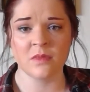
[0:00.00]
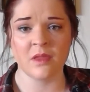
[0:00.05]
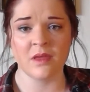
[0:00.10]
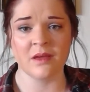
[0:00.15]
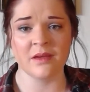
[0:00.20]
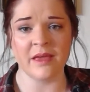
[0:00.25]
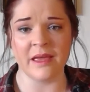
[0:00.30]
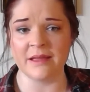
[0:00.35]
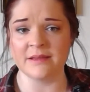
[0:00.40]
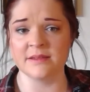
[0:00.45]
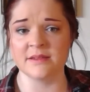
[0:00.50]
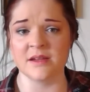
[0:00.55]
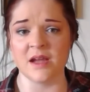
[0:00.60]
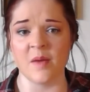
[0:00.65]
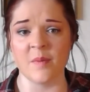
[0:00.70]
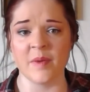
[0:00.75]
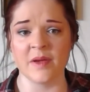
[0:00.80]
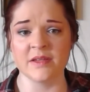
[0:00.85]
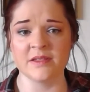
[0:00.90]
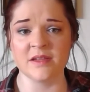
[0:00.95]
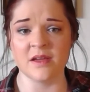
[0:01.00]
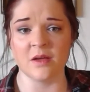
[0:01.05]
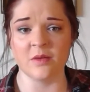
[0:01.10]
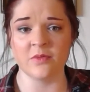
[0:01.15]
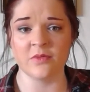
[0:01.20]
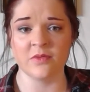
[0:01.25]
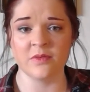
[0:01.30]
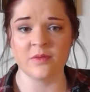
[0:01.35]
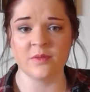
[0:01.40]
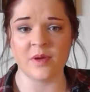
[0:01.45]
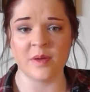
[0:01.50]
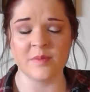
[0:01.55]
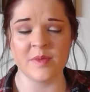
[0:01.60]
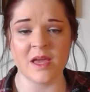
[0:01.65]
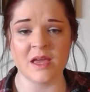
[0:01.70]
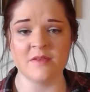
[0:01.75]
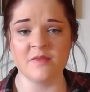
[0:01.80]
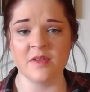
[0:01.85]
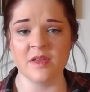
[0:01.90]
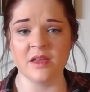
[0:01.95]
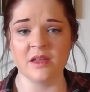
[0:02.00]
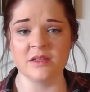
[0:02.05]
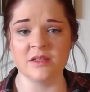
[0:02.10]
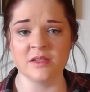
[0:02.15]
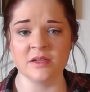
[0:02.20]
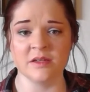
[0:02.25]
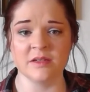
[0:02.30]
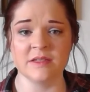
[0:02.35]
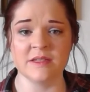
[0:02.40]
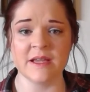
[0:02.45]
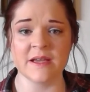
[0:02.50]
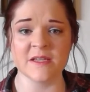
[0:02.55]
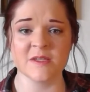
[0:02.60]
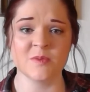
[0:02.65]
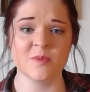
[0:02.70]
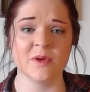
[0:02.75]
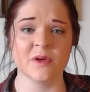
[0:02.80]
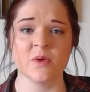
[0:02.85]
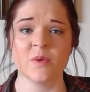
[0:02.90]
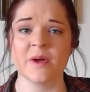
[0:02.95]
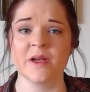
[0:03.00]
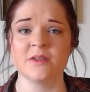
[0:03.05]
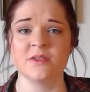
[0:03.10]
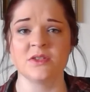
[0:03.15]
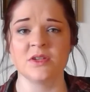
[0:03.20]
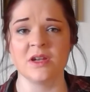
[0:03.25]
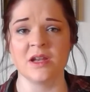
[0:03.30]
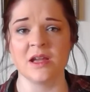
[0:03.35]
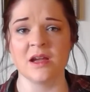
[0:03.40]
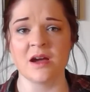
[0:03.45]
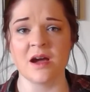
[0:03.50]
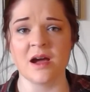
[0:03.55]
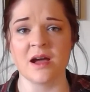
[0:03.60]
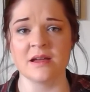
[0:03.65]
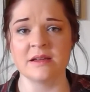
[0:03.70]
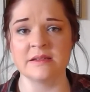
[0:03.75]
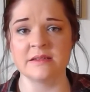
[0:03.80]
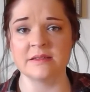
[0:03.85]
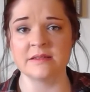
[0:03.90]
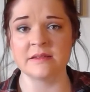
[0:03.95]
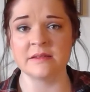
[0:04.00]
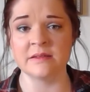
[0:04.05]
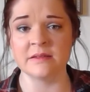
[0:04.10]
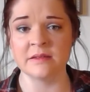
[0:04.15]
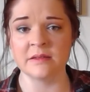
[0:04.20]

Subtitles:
I can't stop myself. I'm caving into her desperate, questioning eyes.